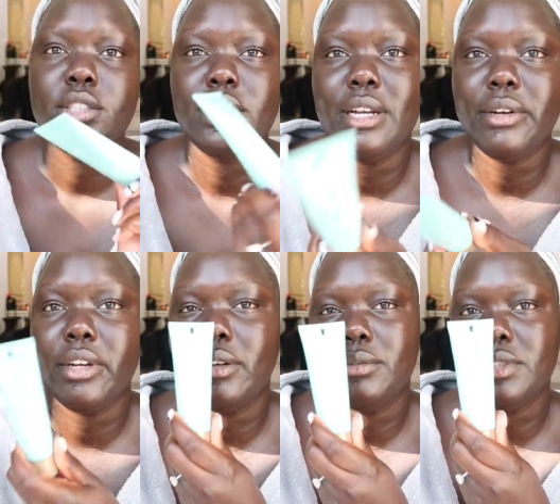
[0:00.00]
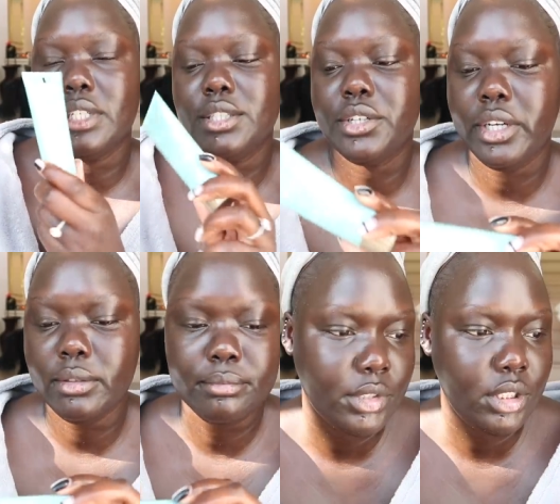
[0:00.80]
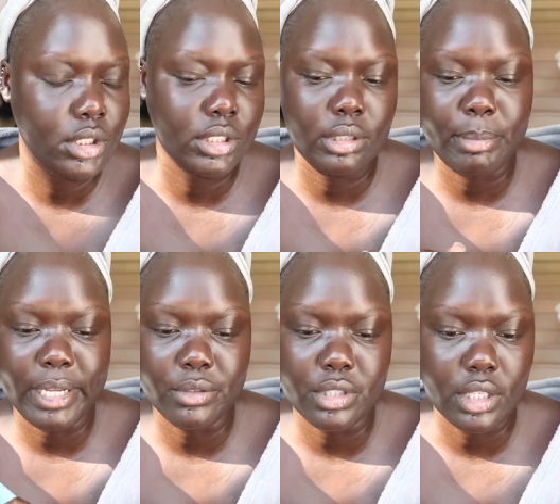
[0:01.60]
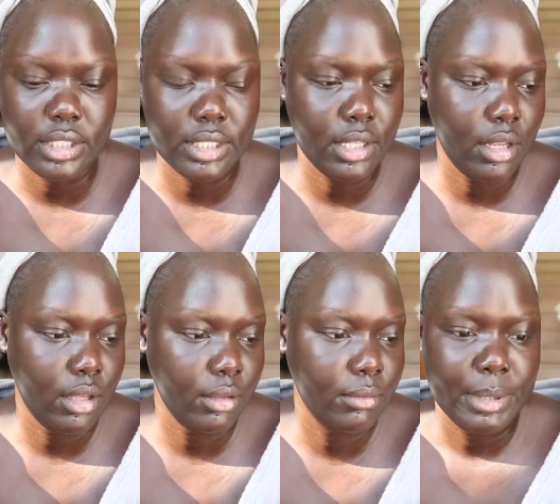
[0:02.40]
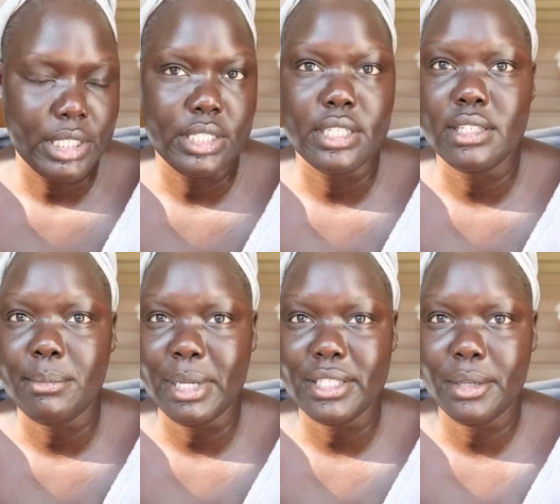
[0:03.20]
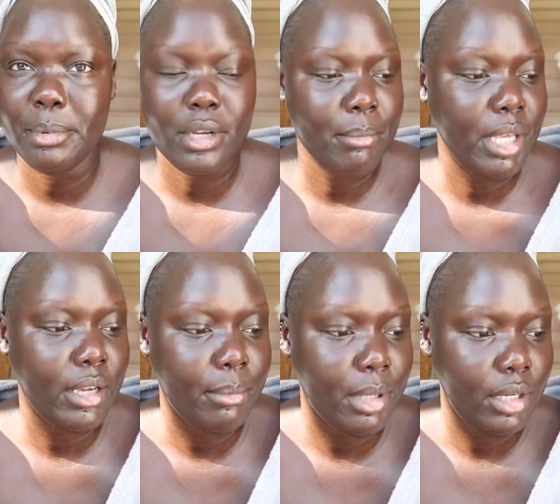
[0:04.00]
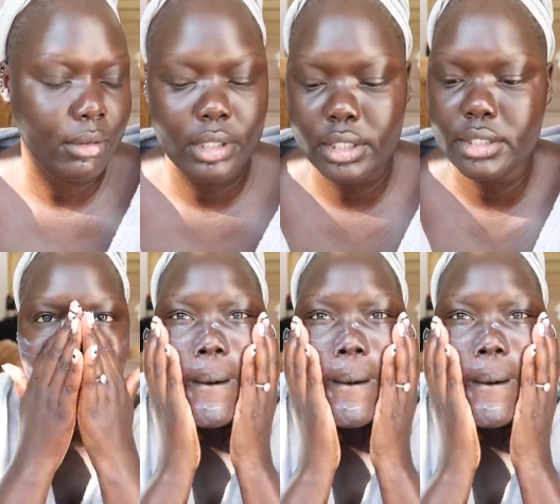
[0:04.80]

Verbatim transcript: So now we're gonna go on the sunscreen. I'm gonna use the Biossance today, especially since I'm about to go put on makeup anyway.